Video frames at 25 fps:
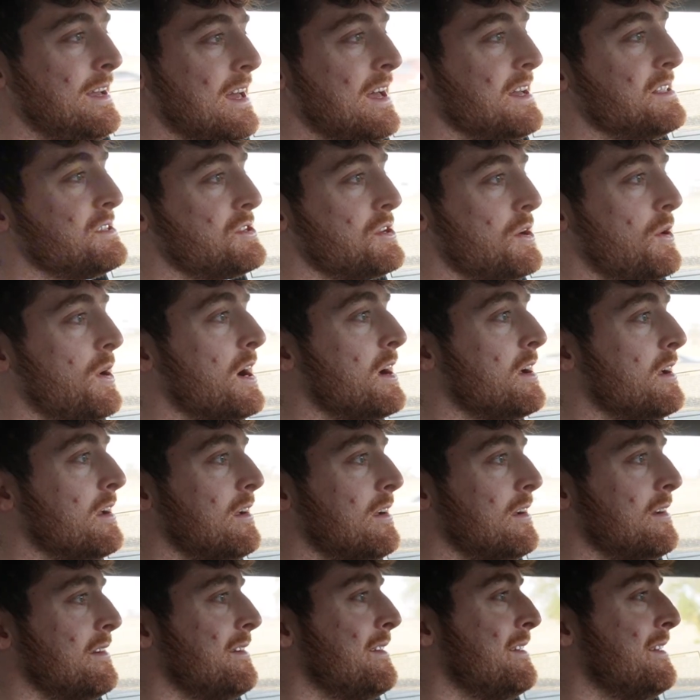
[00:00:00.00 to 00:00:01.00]
And so
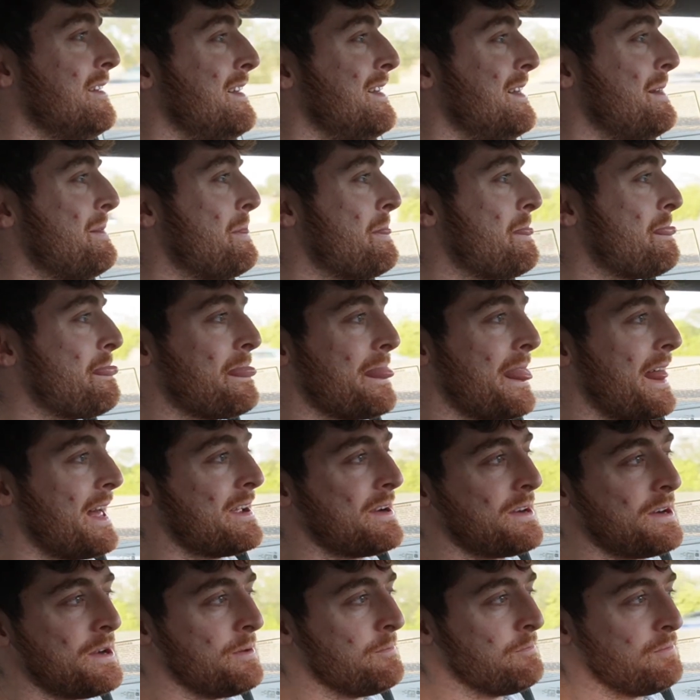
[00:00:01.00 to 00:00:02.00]
I
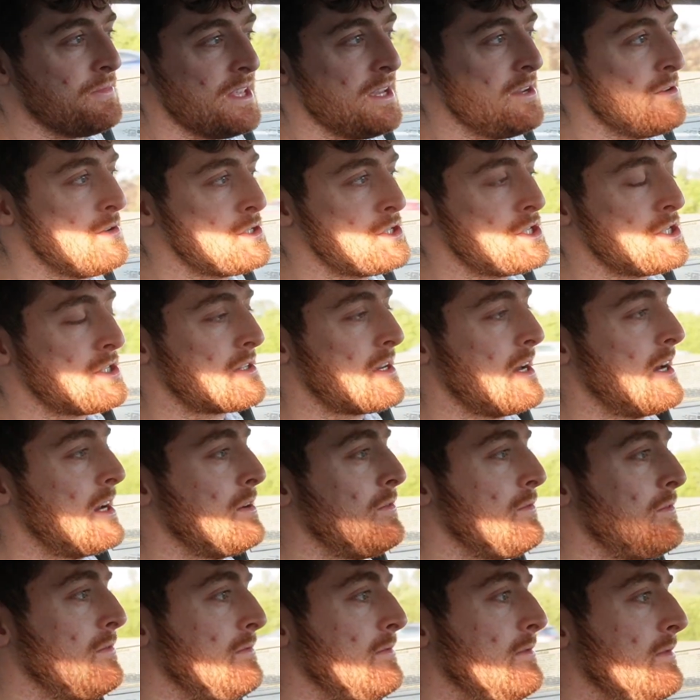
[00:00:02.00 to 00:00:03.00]
don't know, it was just kind
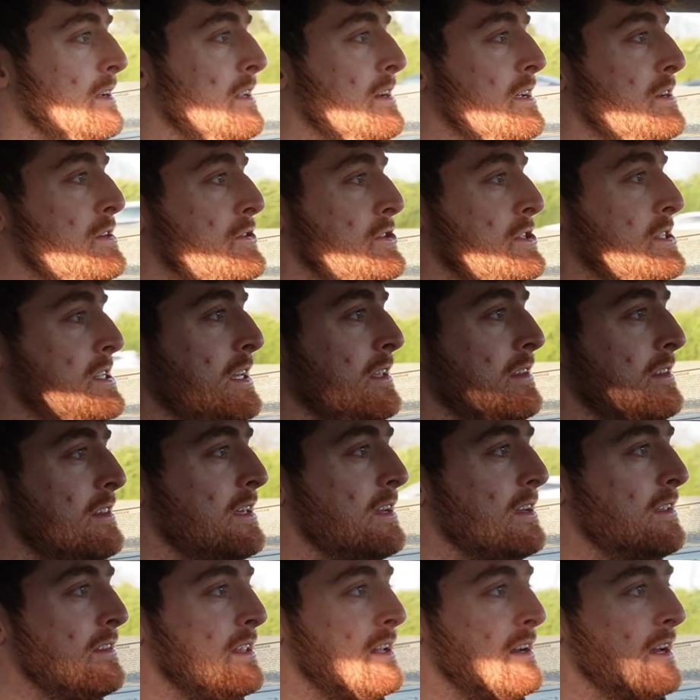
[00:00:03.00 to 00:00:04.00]
of an interesting
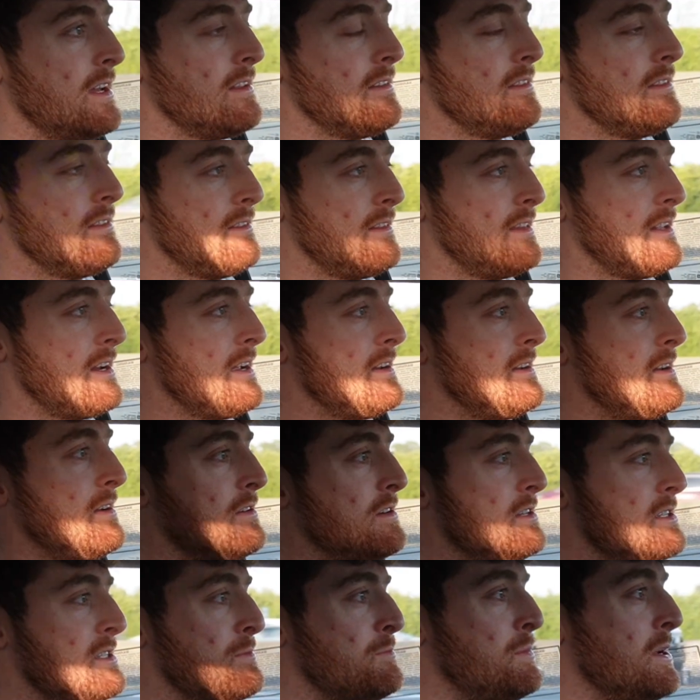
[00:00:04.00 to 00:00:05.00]
thing that I
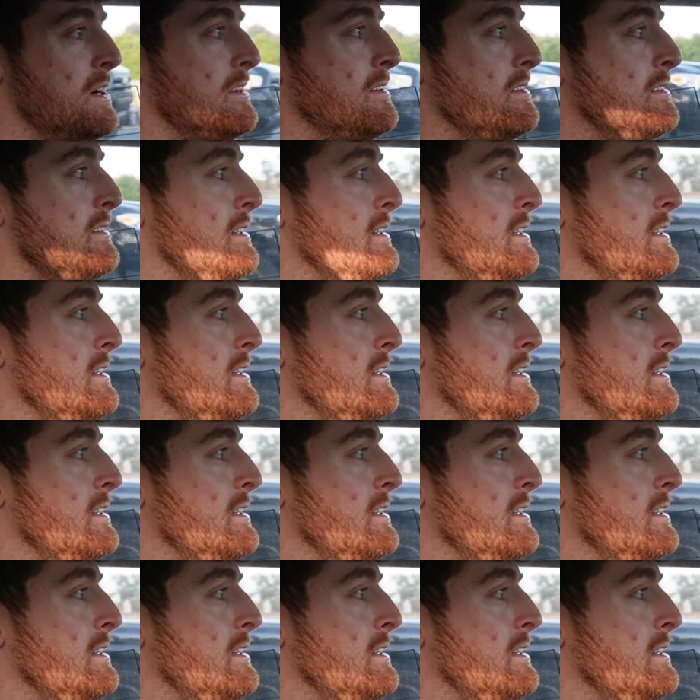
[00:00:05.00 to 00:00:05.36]
noticed. But